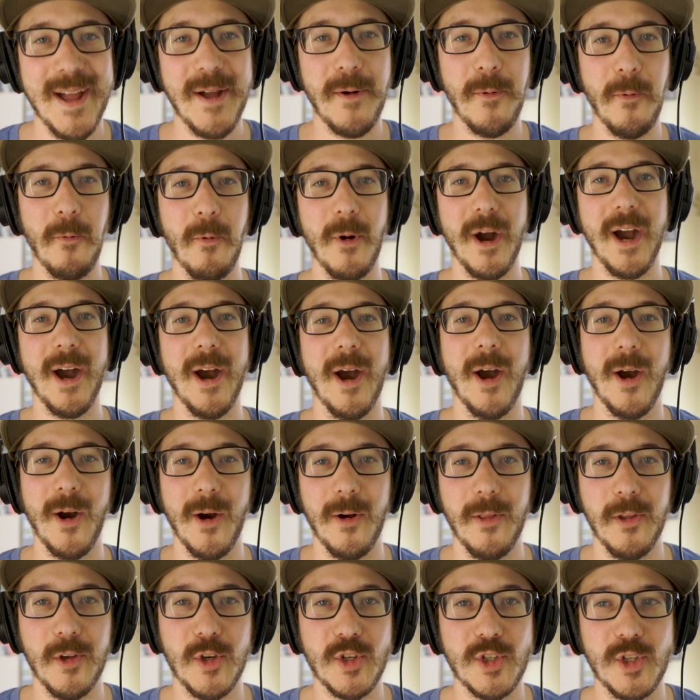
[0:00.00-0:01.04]

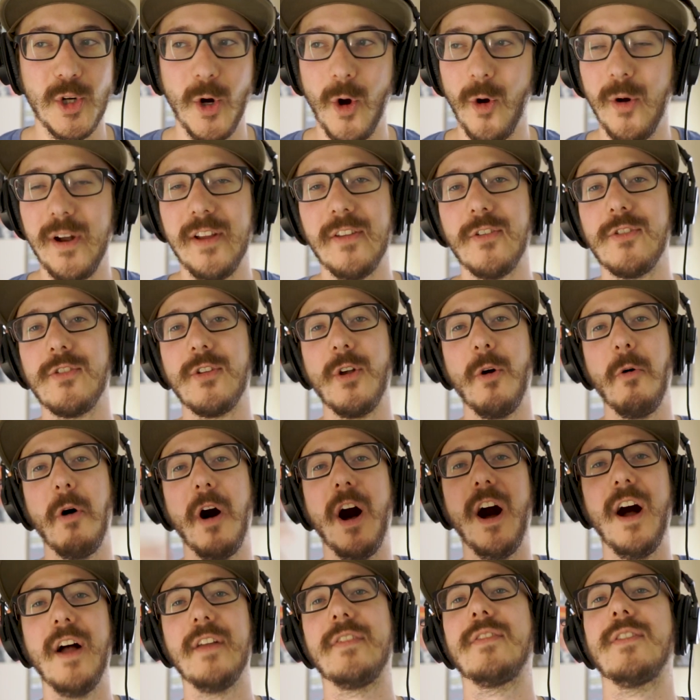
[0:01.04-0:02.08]
where the story is so
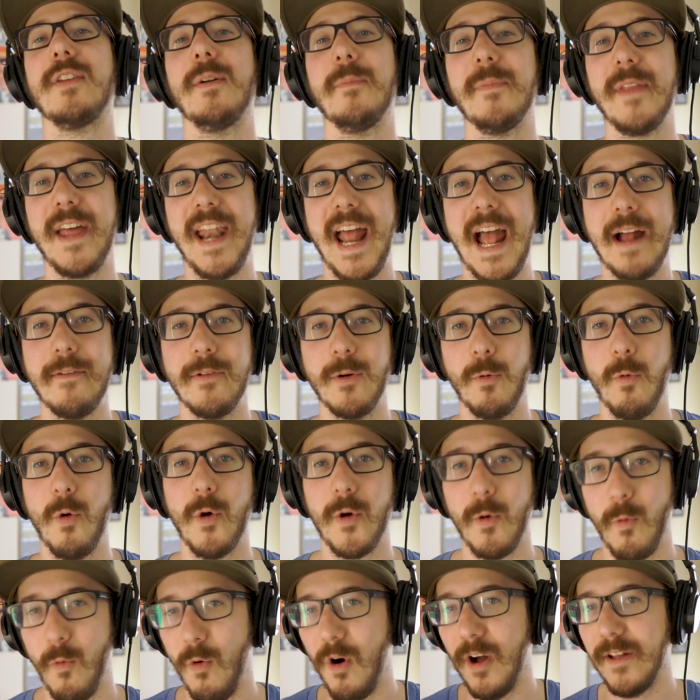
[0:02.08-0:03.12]
awesome that
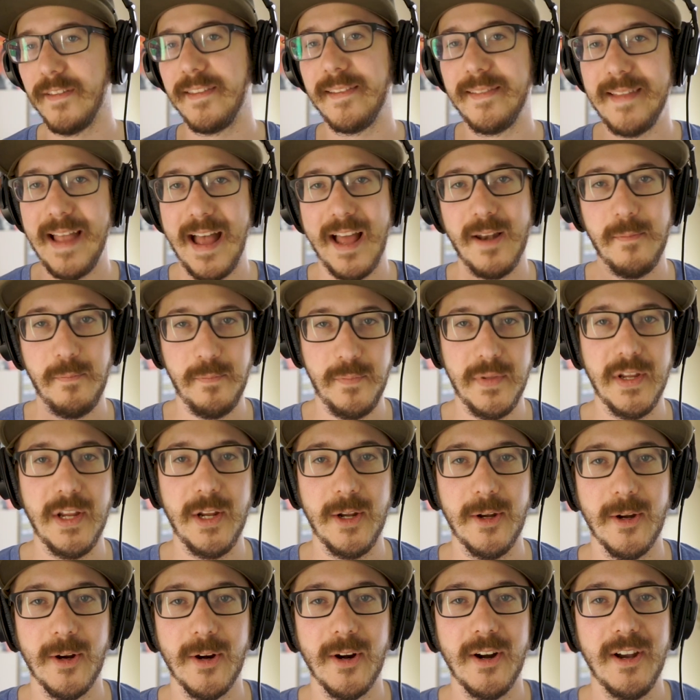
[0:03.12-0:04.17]
everyone wants that
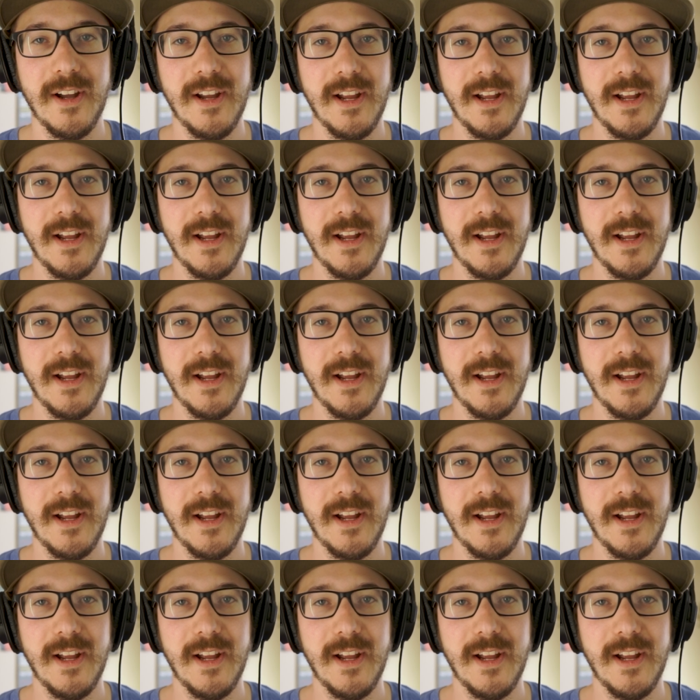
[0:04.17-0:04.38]
beer.